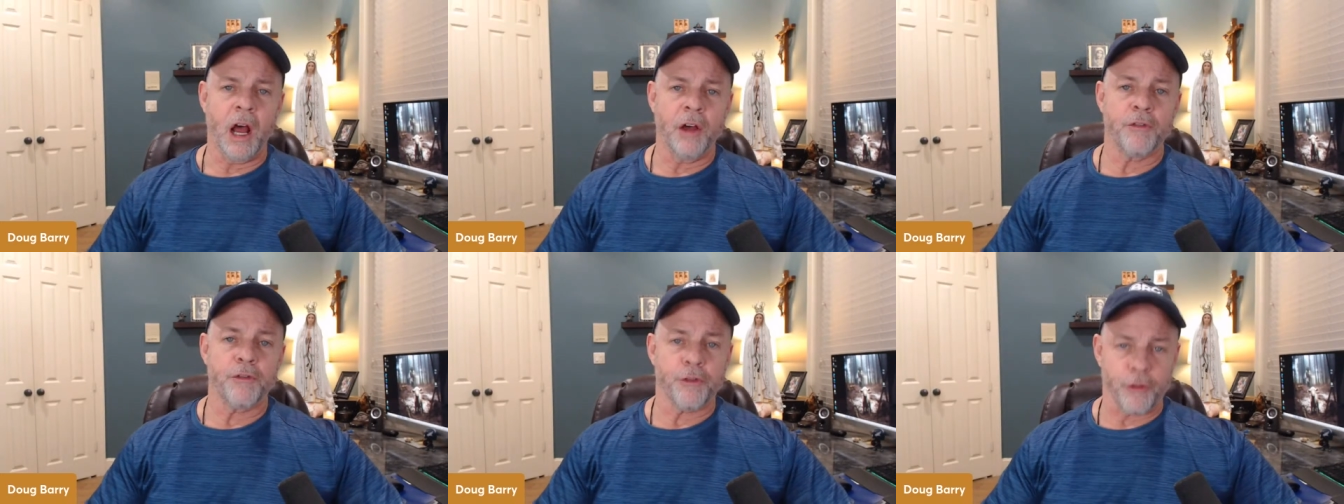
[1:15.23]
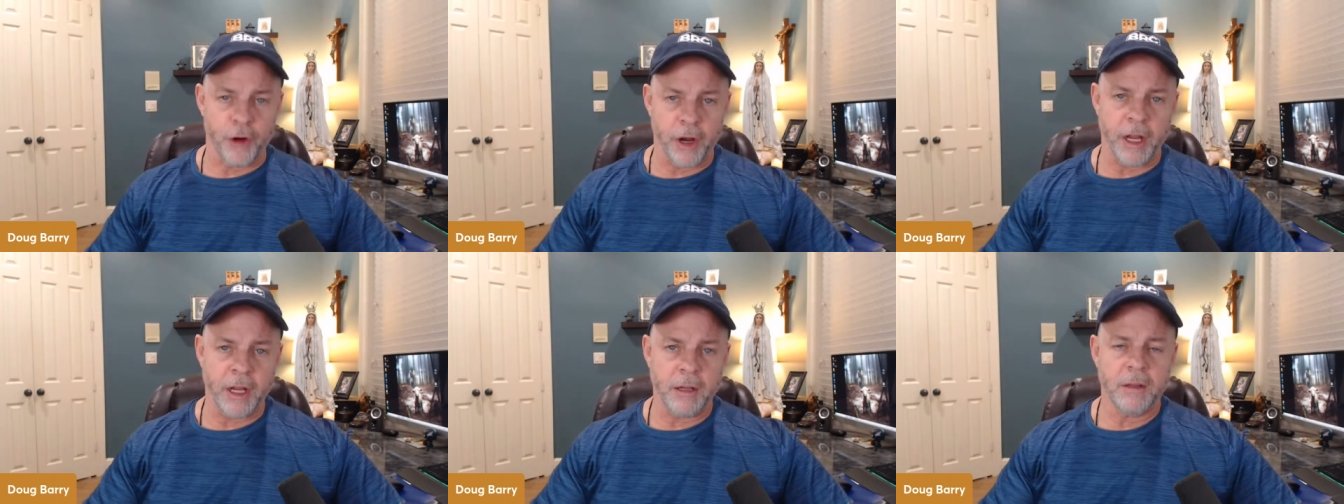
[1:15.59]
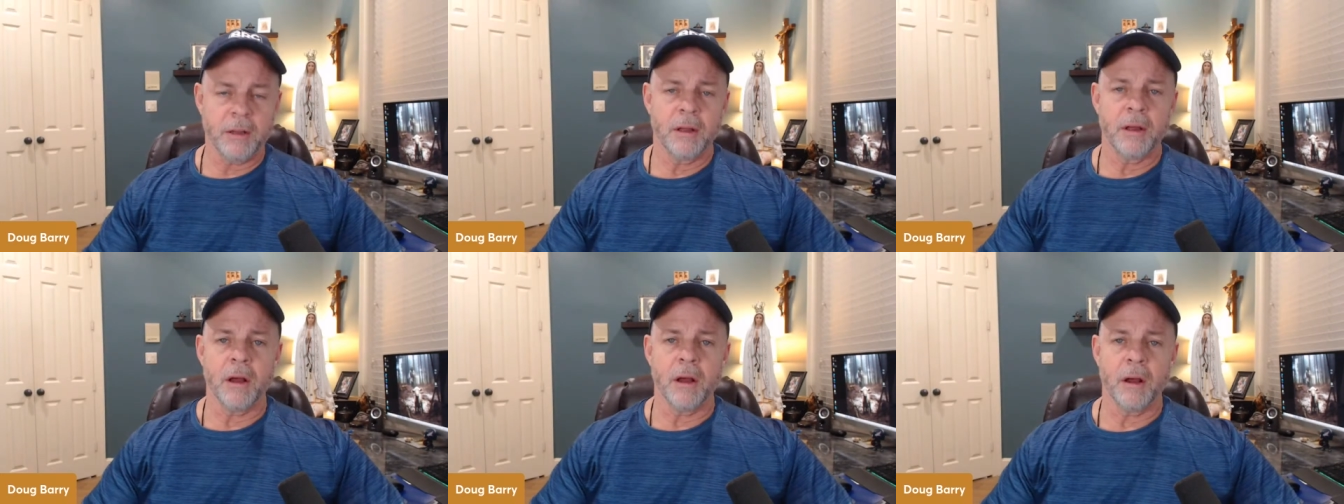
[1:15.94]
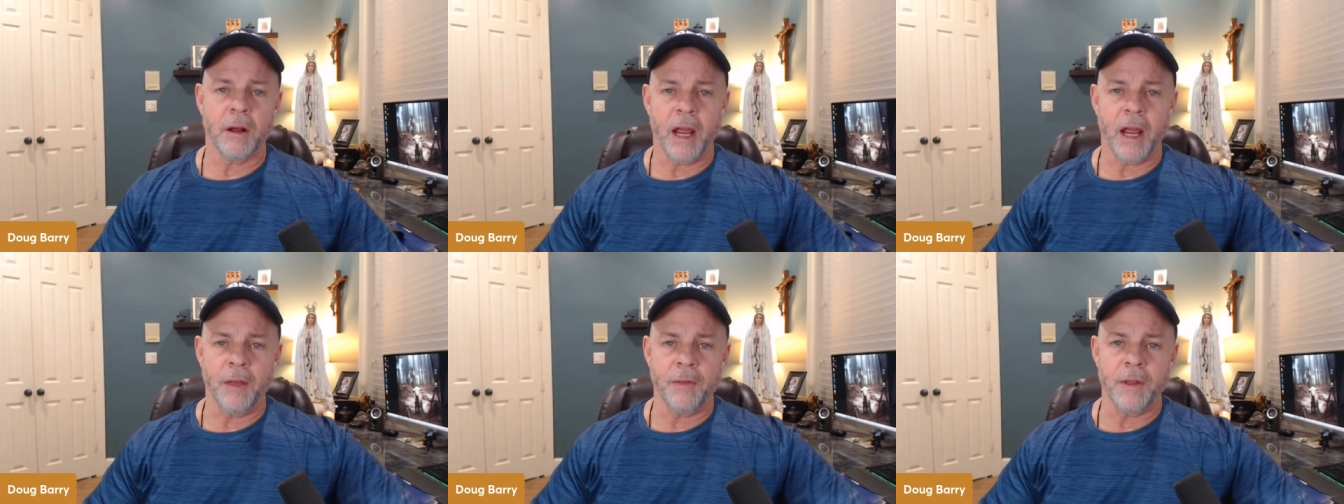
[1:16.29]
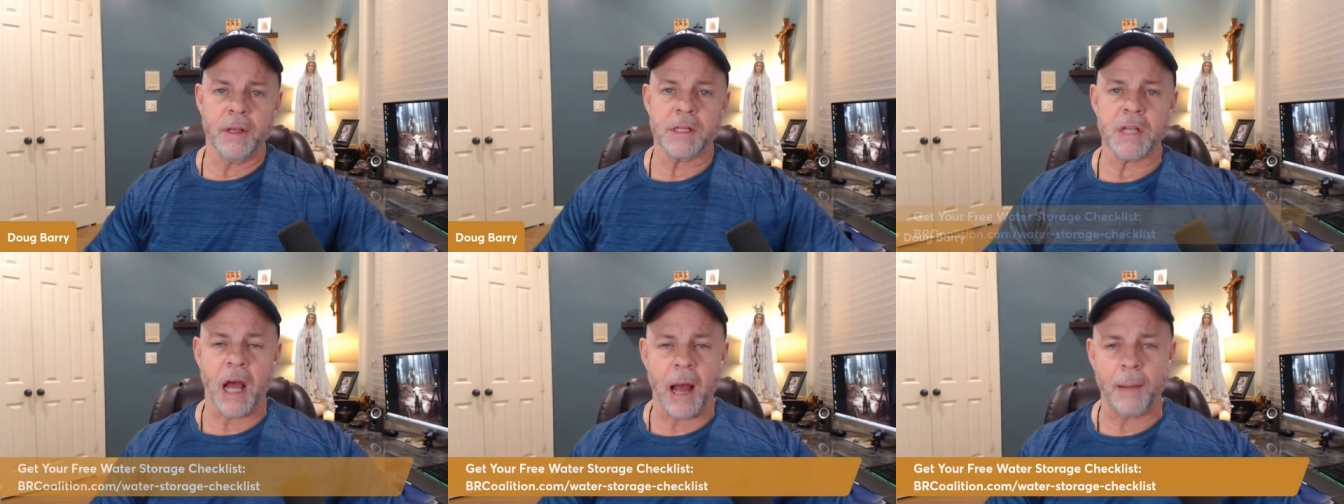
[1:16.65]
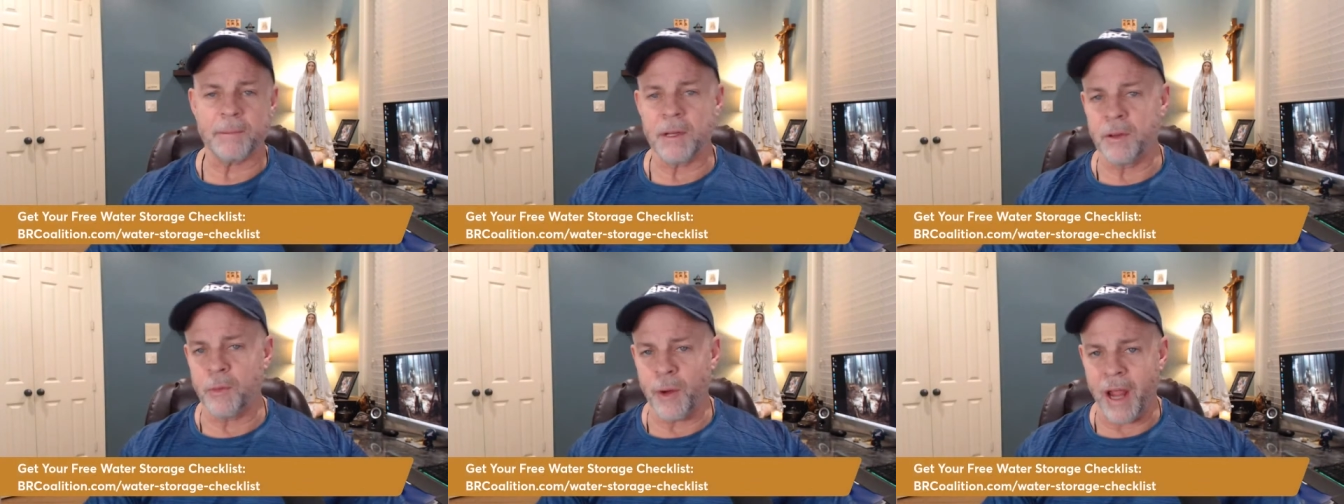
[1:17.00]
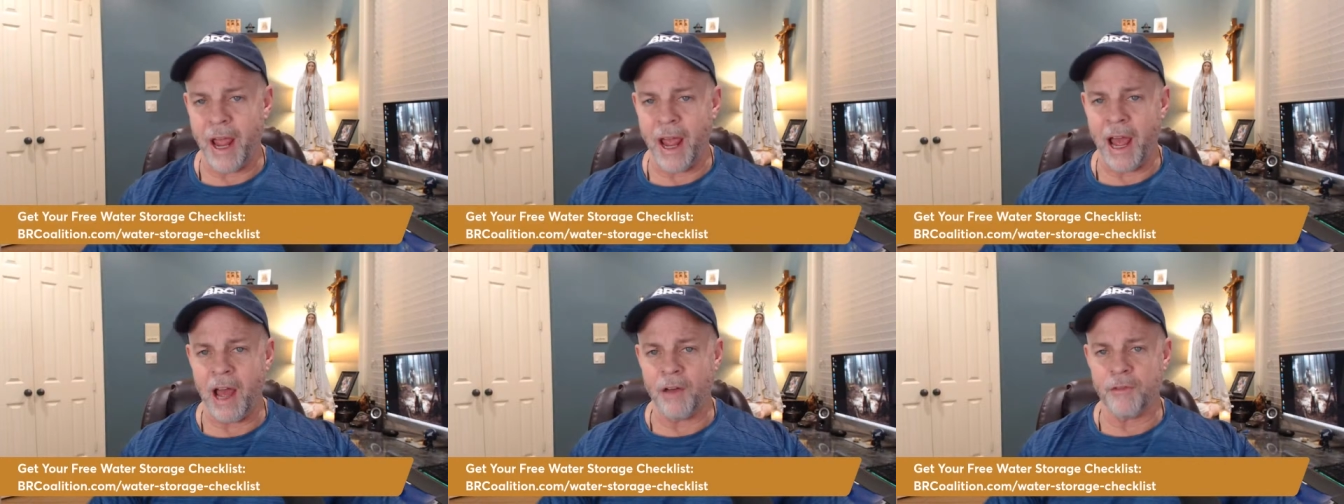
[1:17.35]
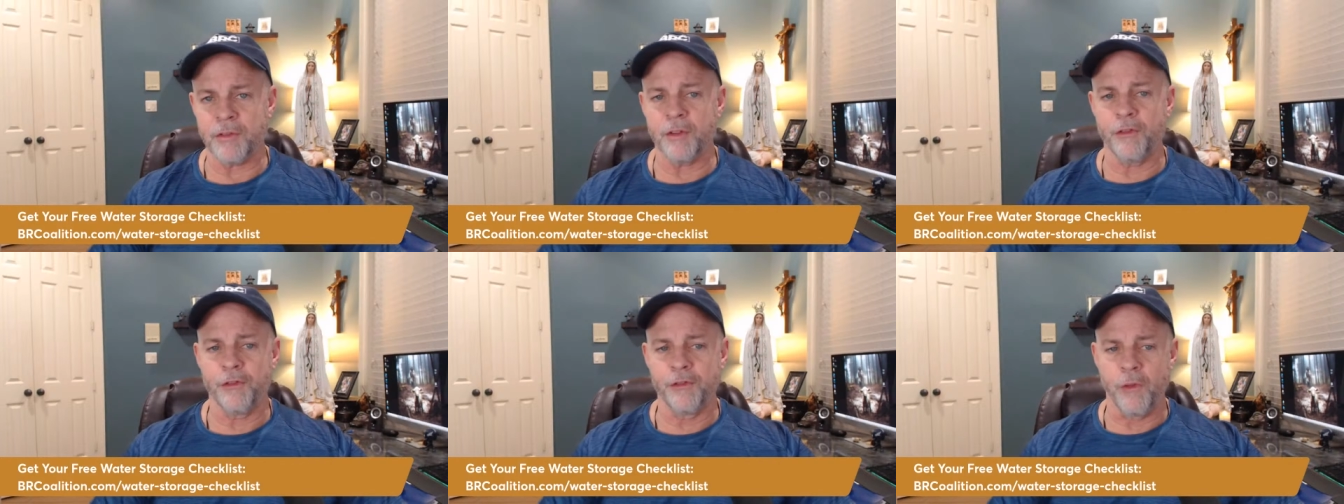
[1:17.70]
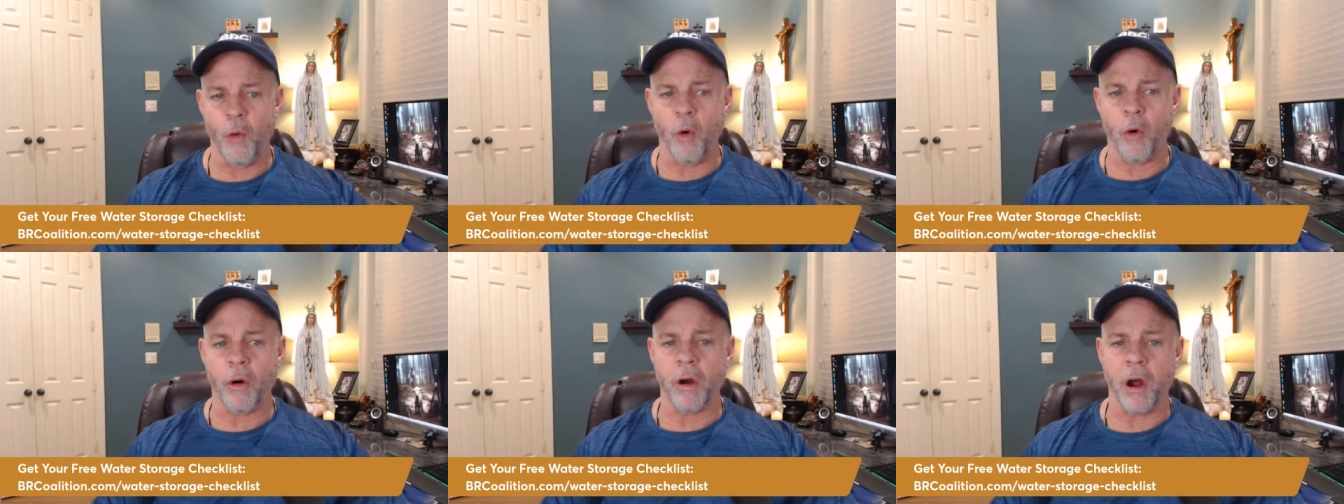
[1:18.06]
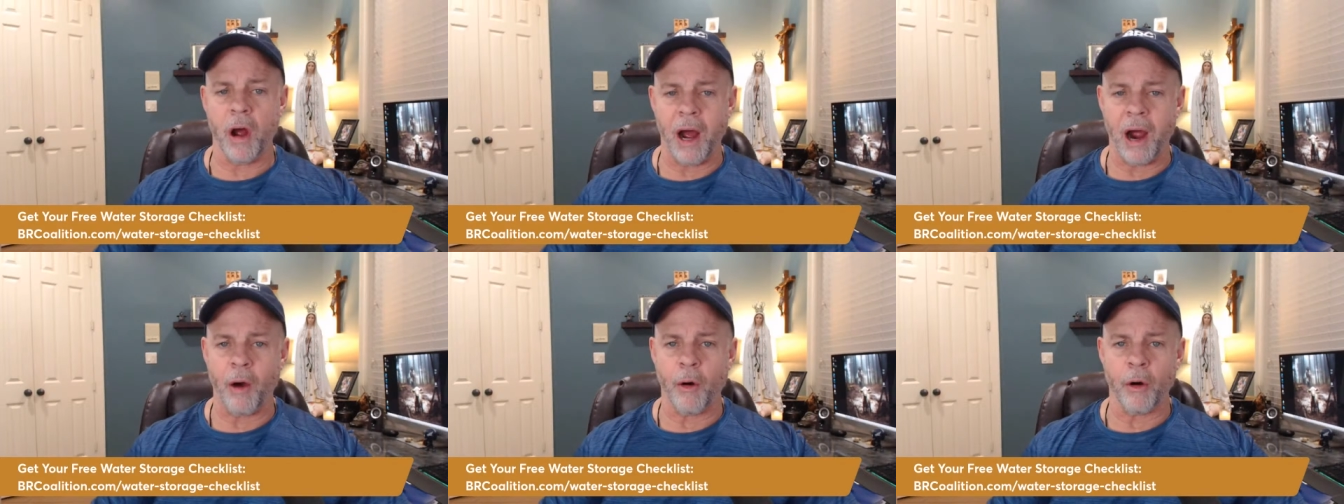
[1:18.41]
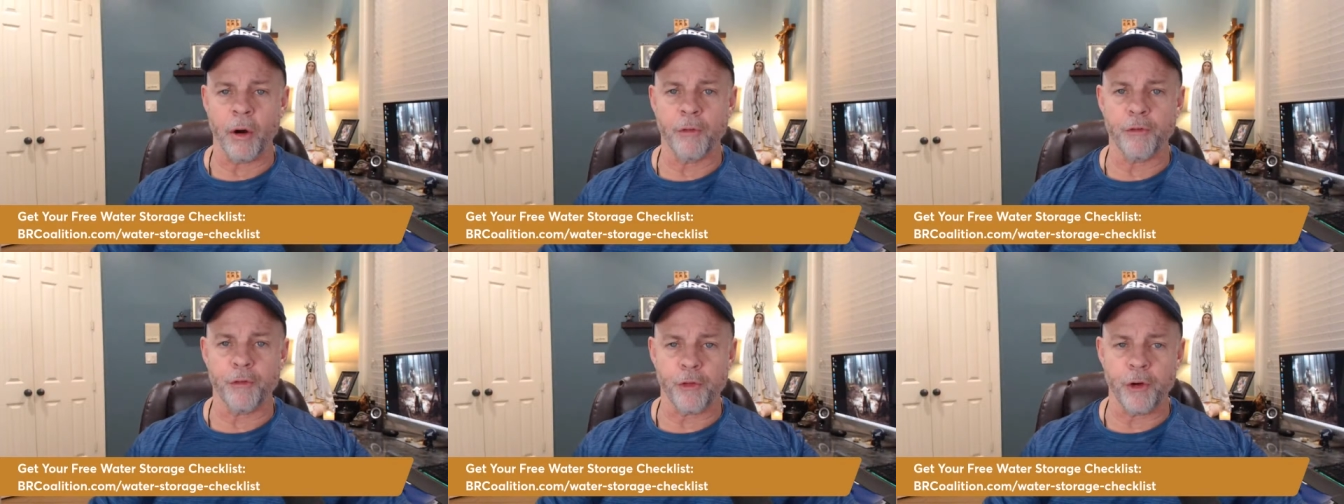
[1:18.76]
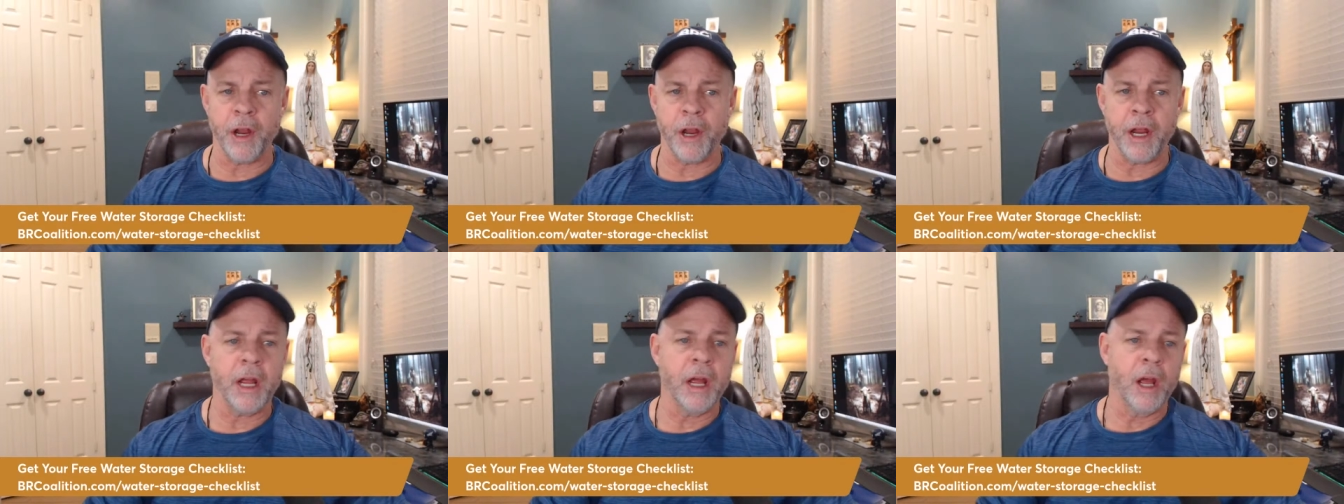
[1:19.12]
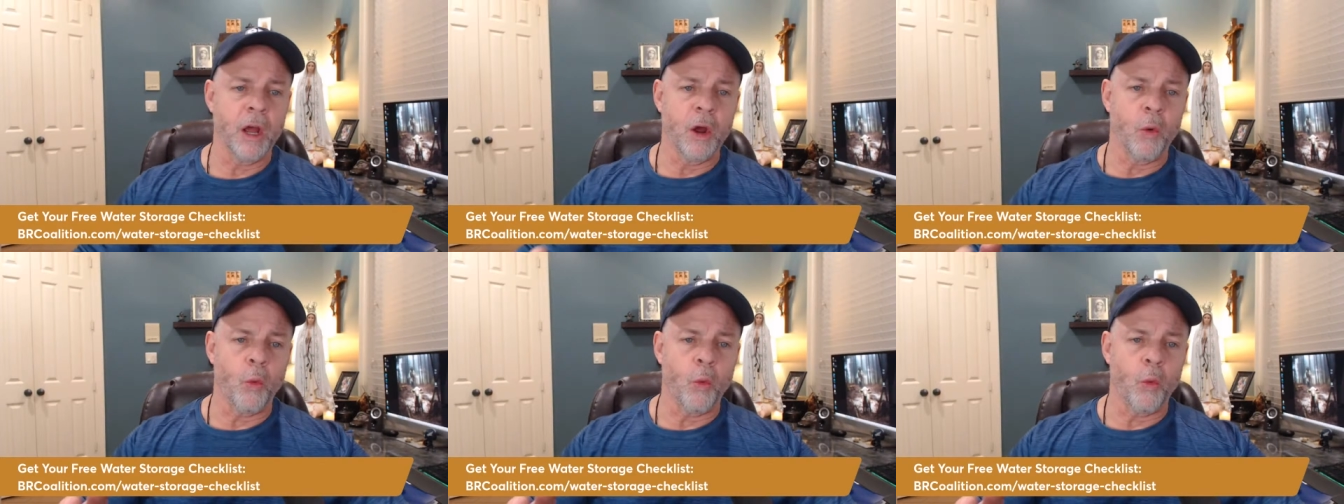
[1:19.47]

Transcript: free, okay, this opt-in that we have for our free